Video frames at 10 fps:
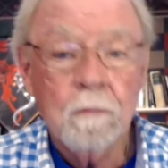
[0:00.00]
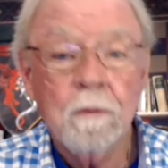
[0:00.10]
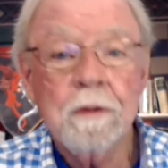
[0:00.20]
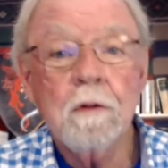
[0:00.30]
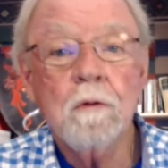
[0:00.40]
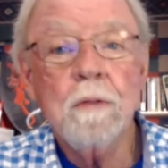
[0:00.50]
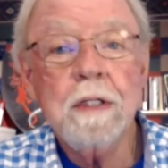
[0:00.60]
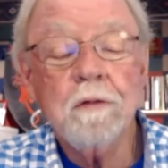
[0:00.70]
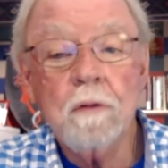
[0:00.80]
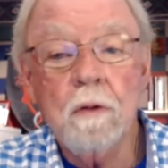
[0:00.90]
what the
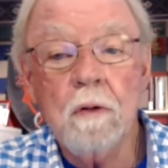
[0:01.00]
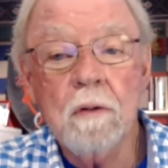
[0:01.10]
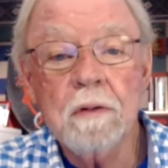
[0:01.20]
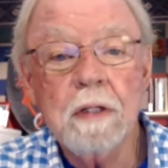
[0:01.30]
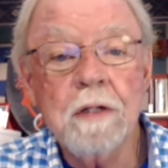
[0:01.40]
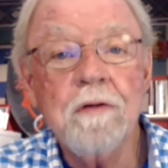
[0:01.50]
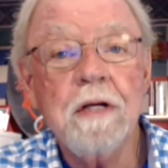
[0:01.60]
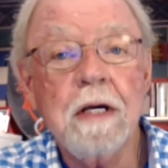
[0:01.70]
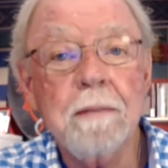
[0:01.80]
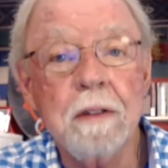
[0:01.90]
Greeks called a
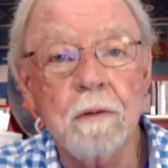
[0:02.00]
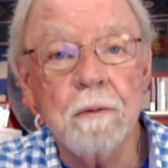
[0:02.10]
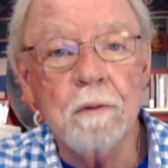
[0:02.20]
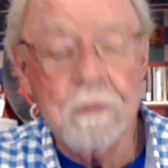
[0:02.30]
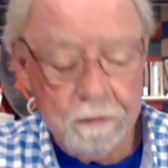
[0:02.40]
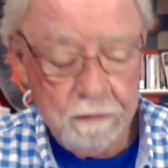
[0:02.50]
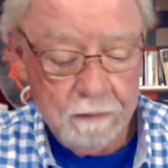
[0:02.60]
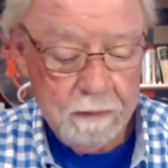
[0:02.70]
temenos,